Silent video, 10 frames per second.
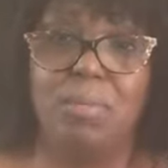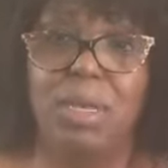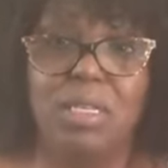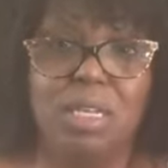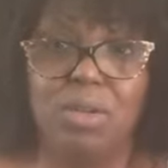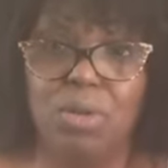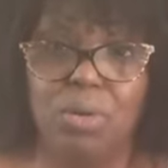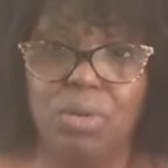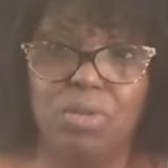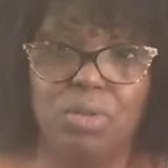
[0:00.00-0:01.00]
And because I don't
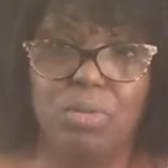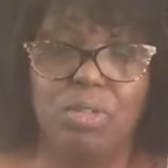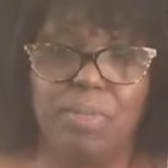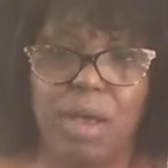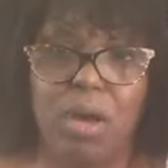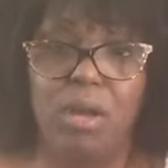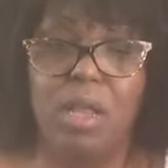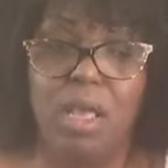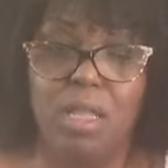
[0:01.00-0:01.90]
know the scriptures by heart,